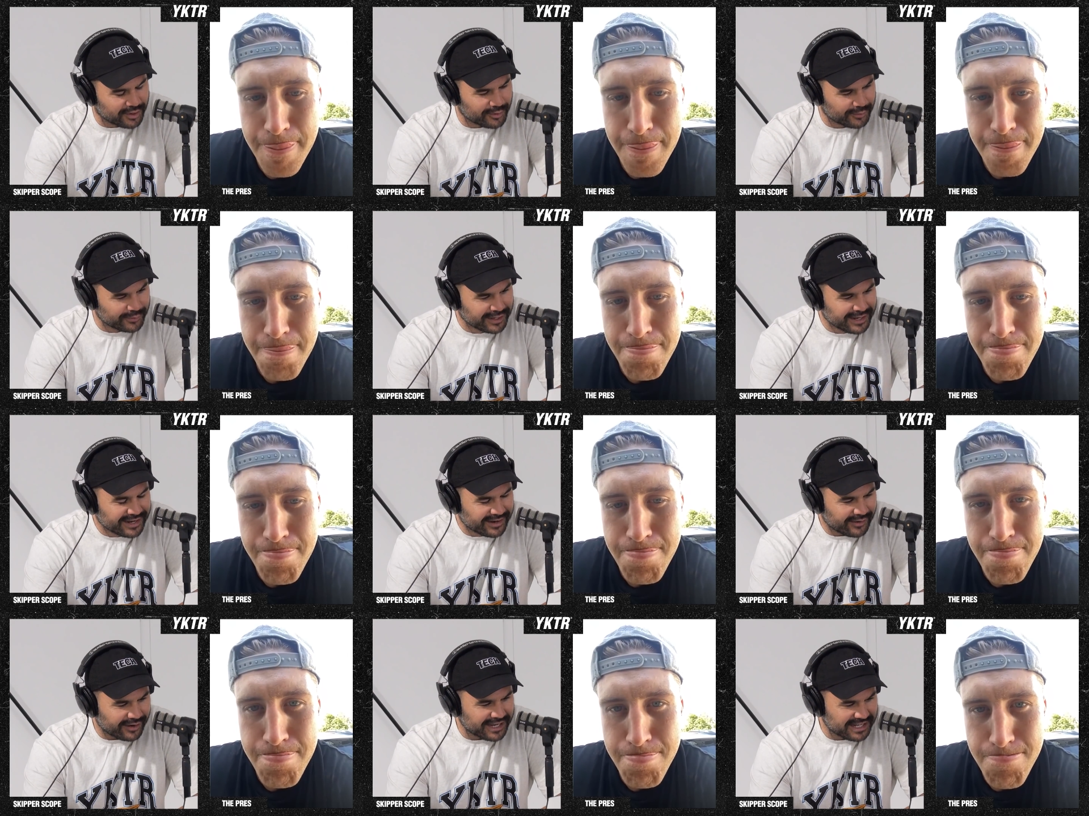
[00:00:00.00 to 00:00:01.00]
Speaker 1: so
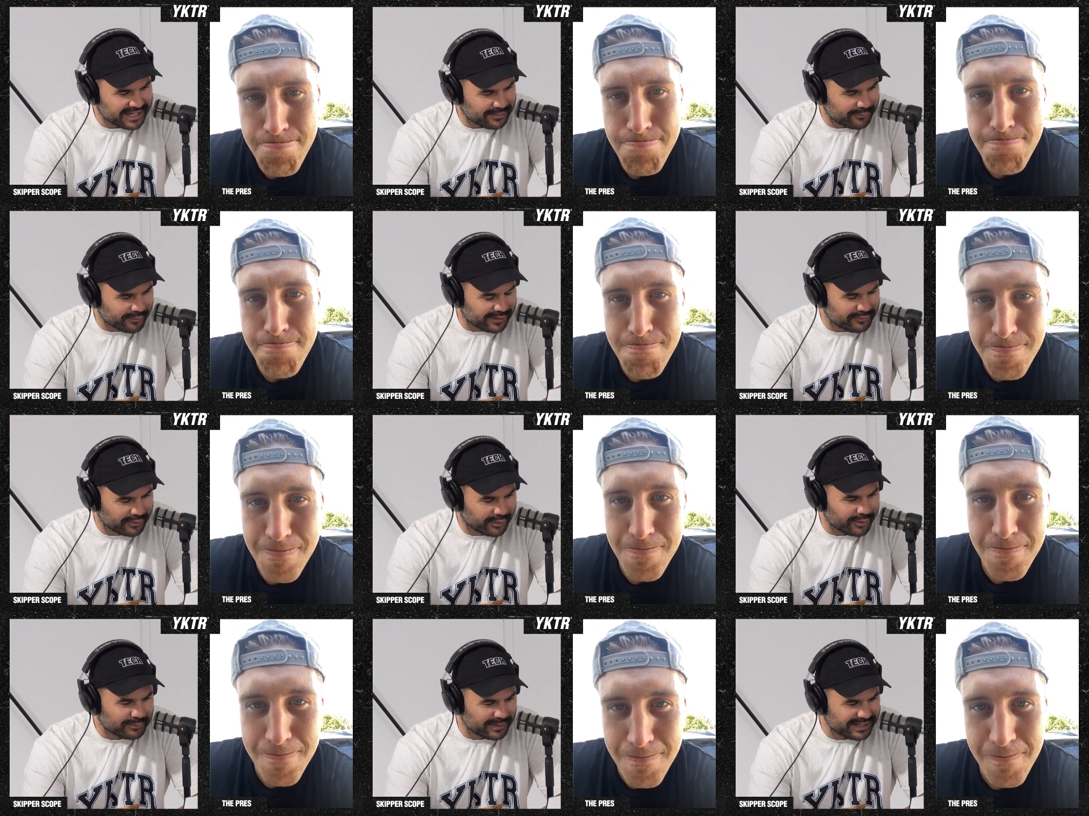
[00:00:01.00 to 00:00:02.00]
I hit you up for 11
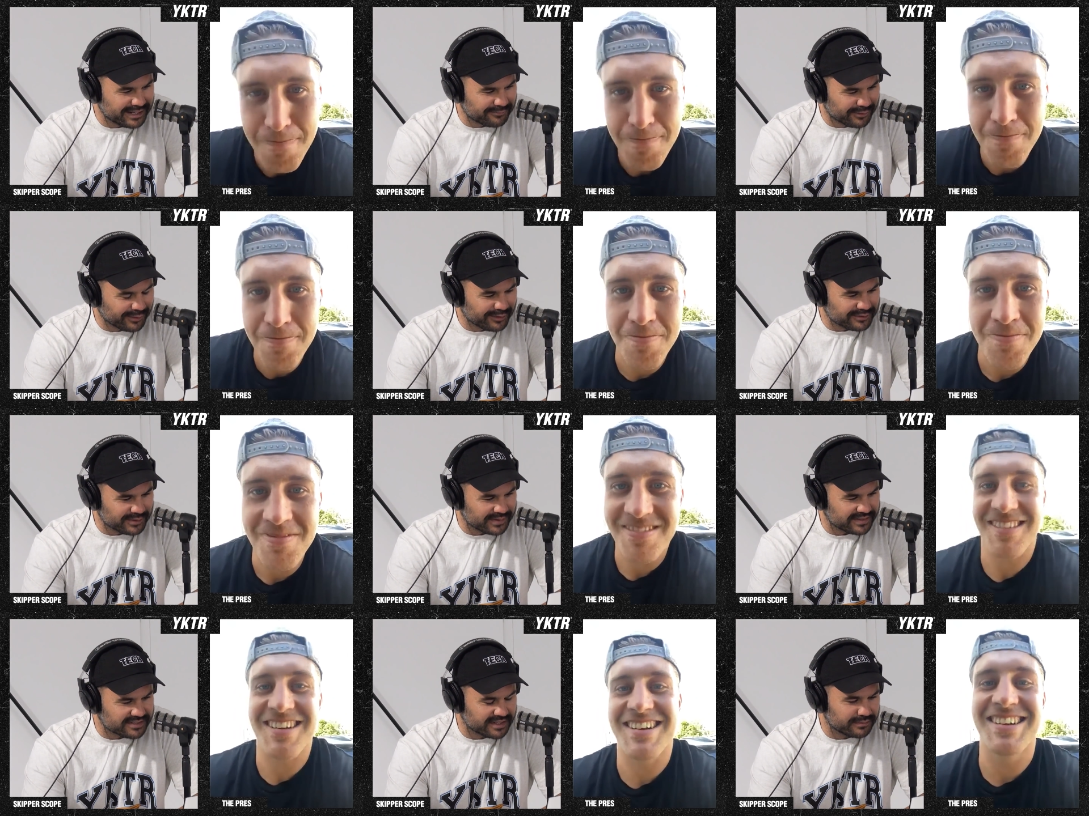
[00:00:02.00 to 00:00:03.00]
o'clock, but you didn't realise
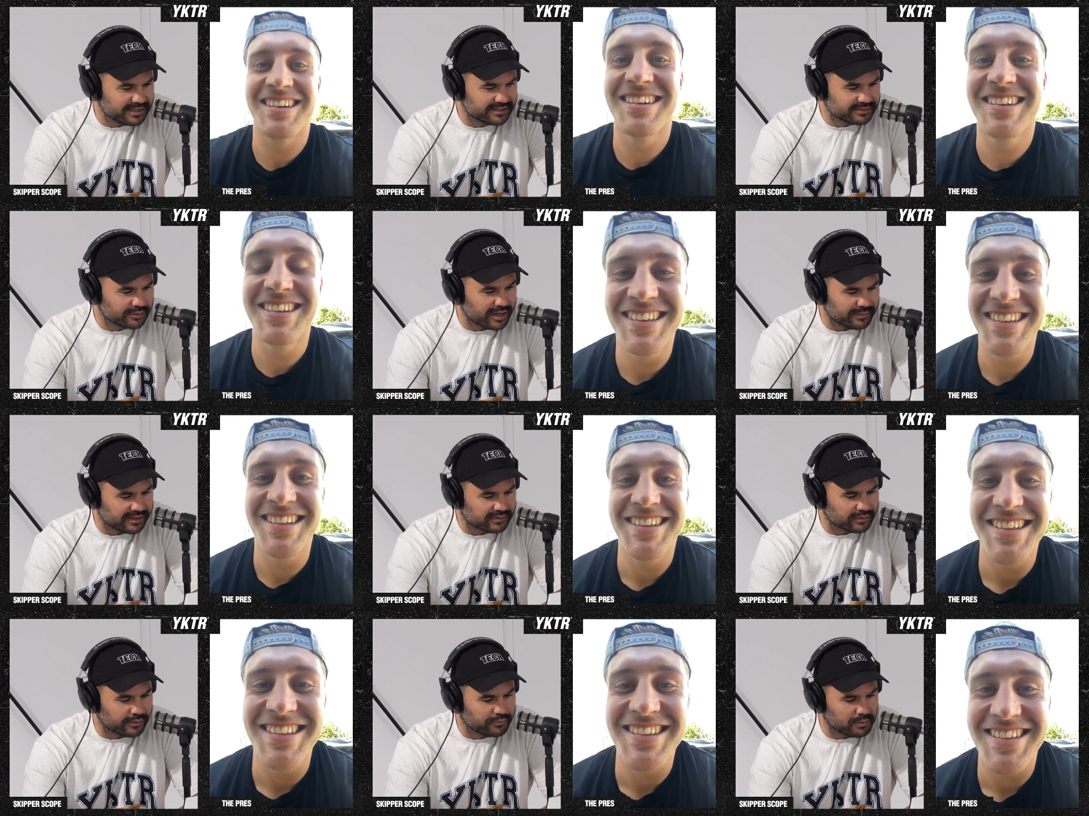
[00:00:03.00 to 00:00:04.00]
you're at the gym and you still come
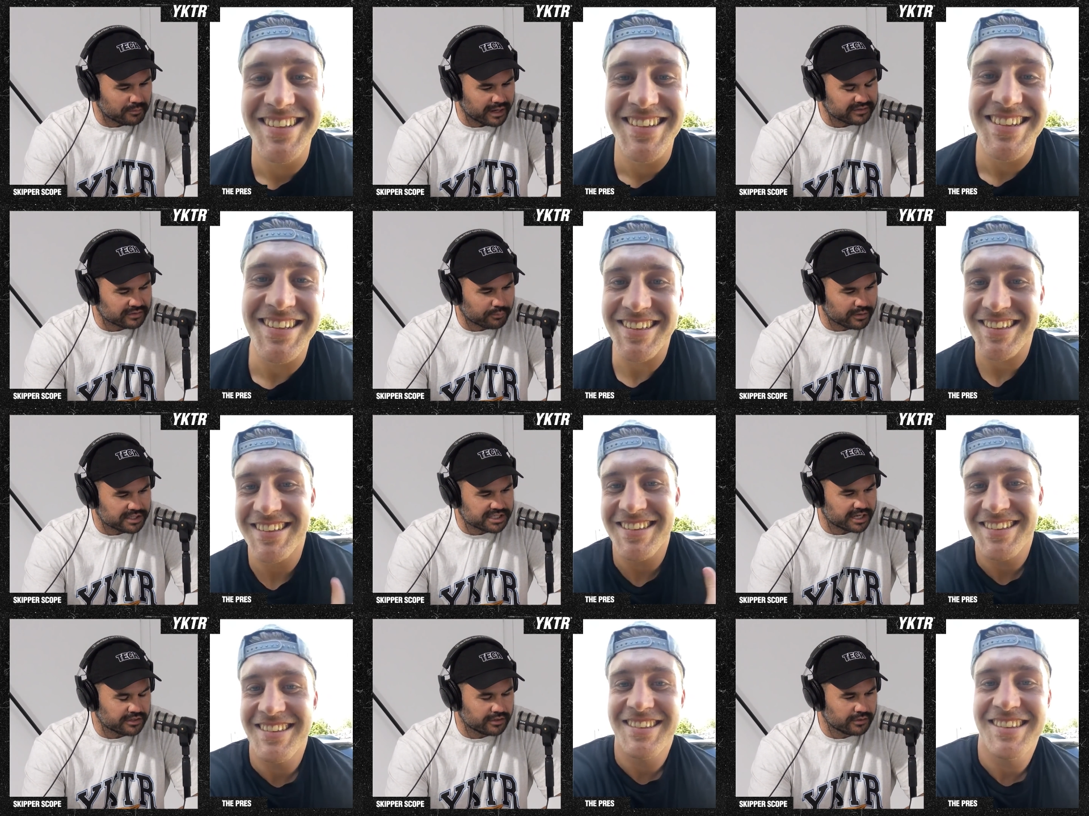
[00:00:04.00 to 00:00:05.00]
outside for me, mate. So I
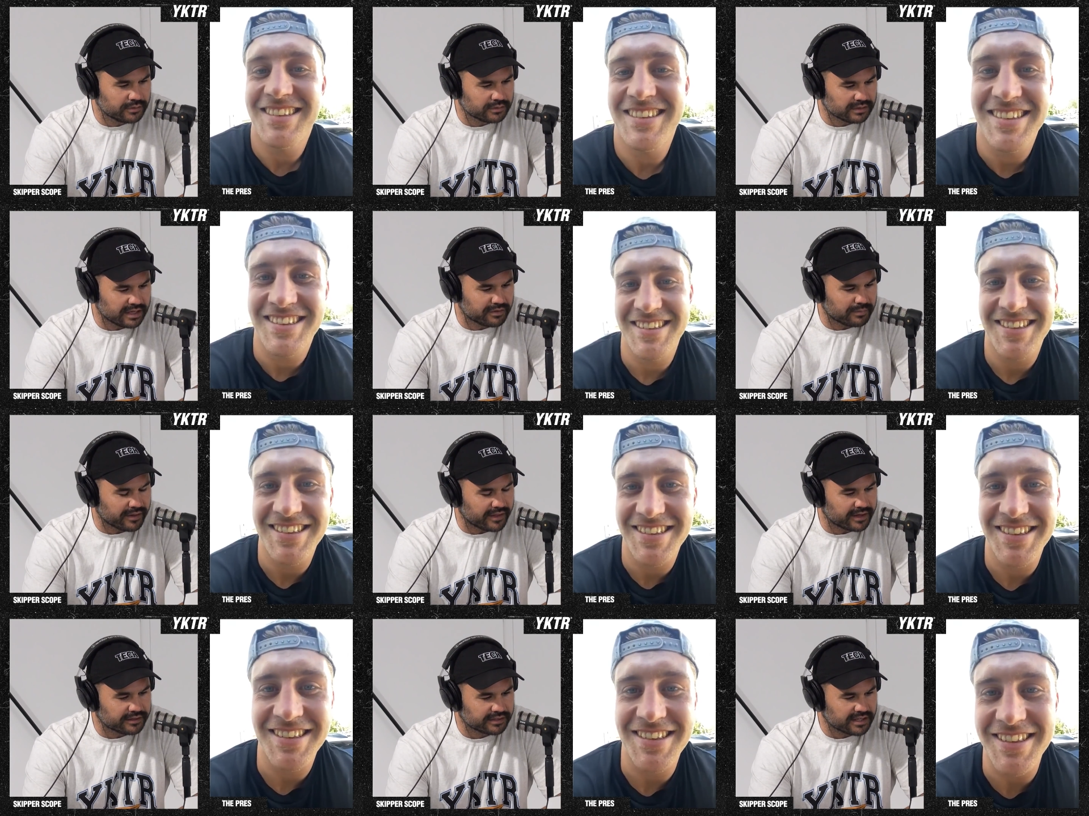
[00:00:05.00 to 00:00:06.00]
appreciate you. Love you,
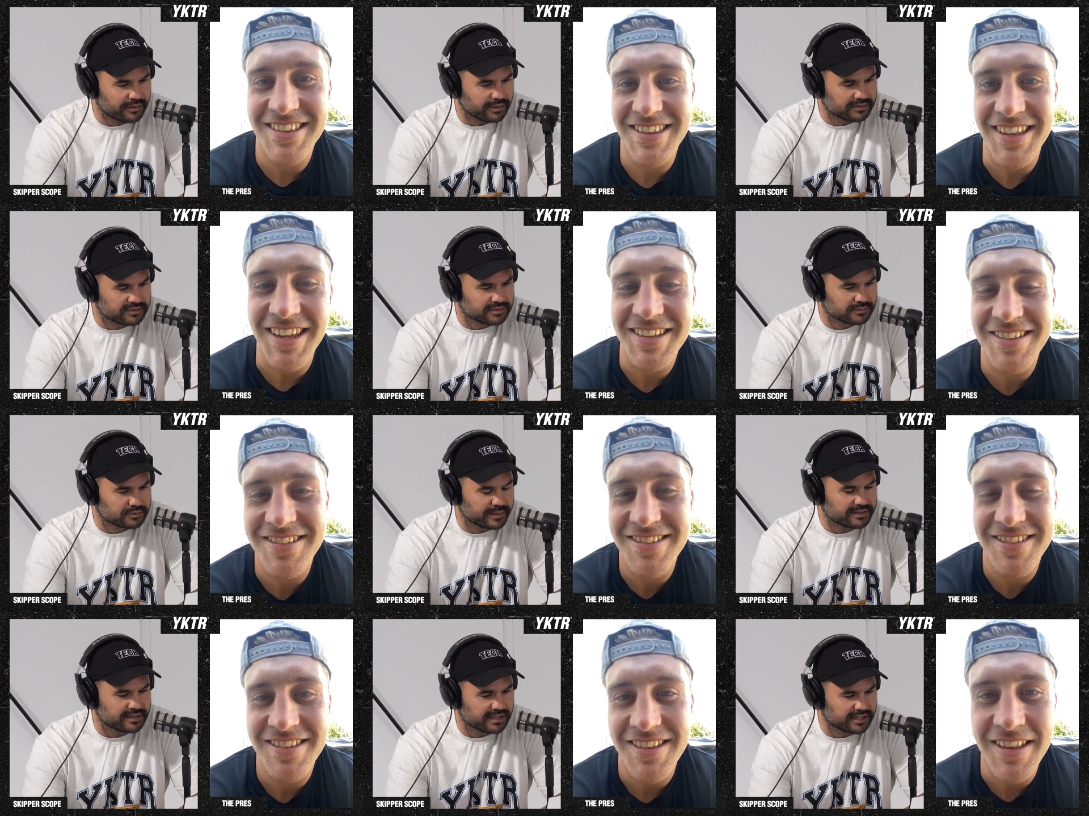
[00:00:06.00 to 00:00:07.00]
brother. Can't wait to
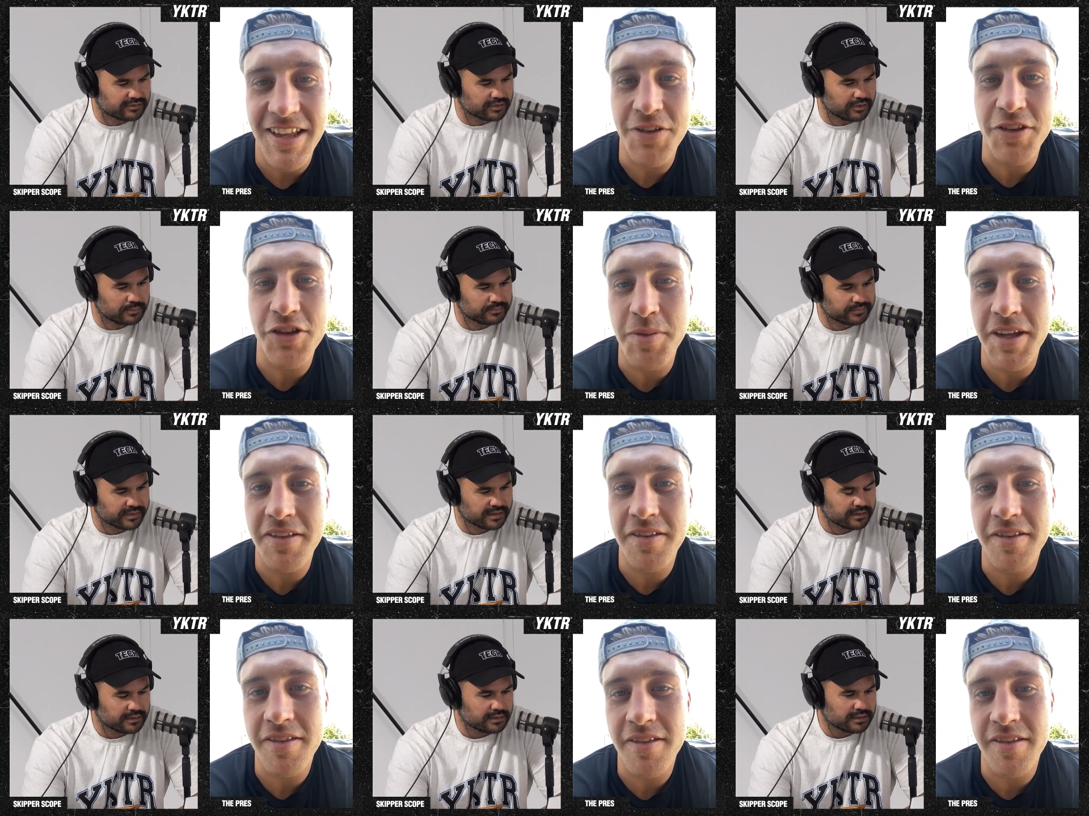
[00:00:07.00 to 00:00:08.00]
speak to you again you soon. Too, man.
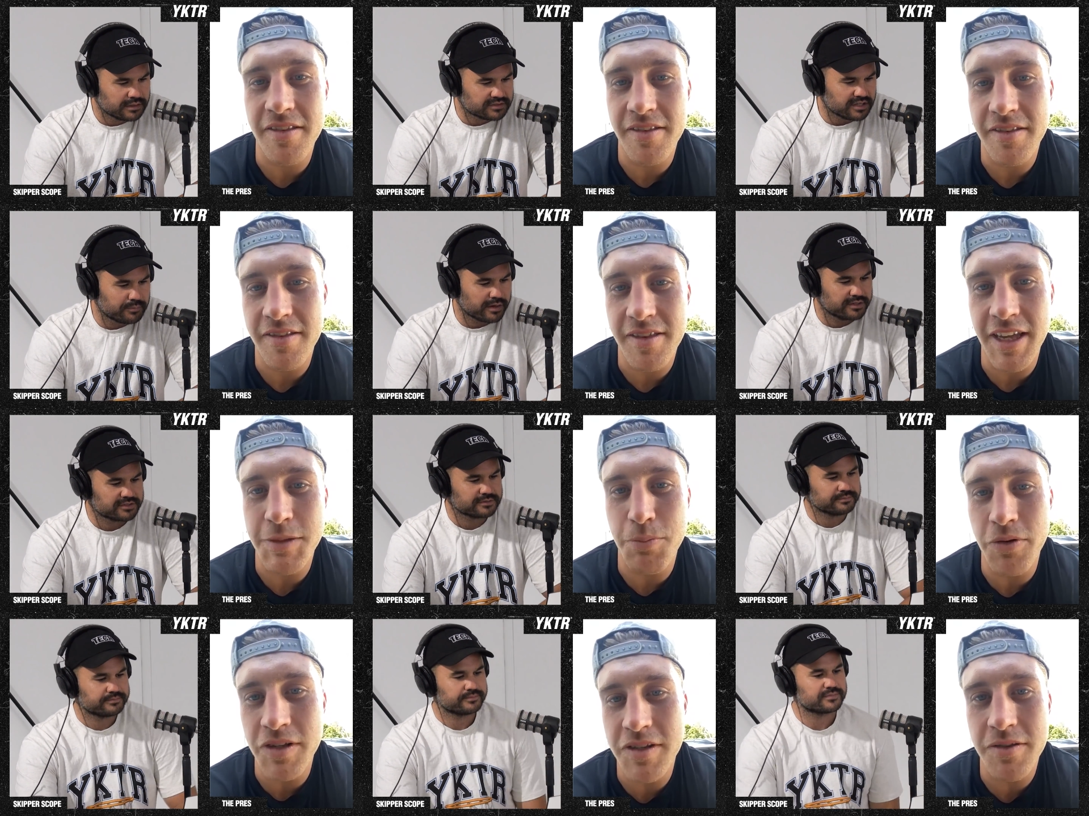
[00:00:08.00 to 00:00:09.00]
See you, Thanks, Prez.
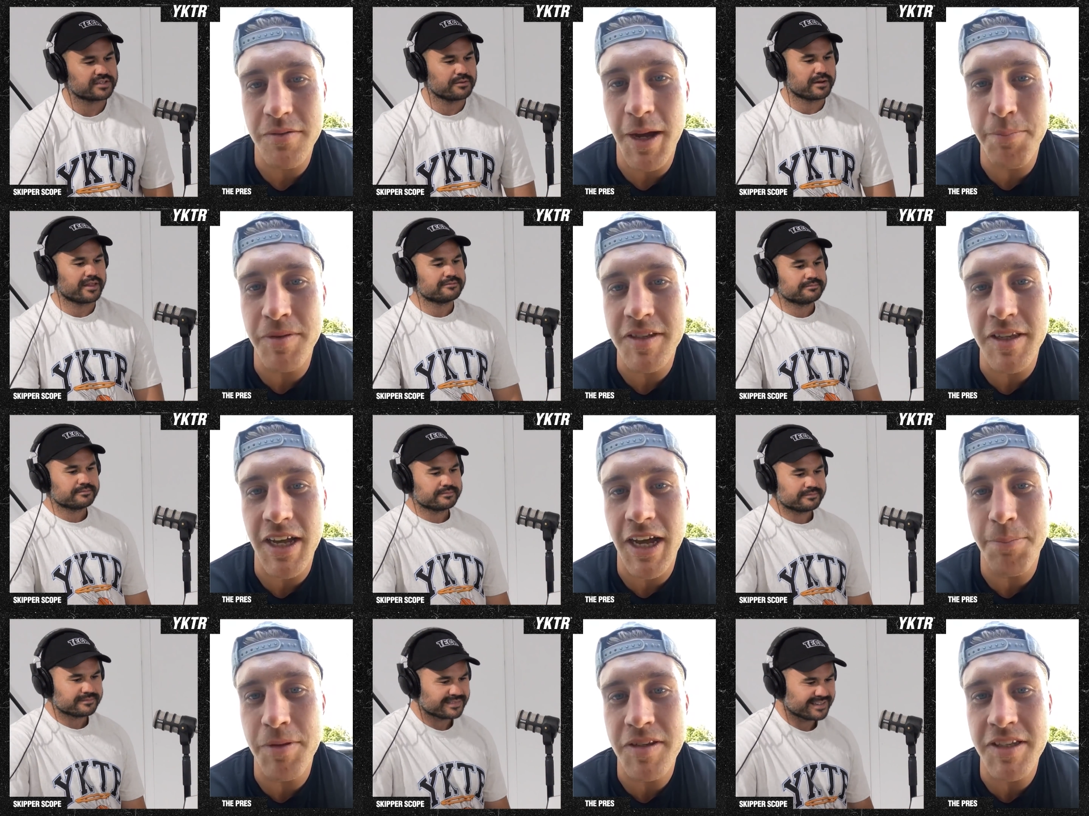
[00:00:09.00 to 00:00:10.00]
Boys.
Speaker 2: Up See you, brother. Up to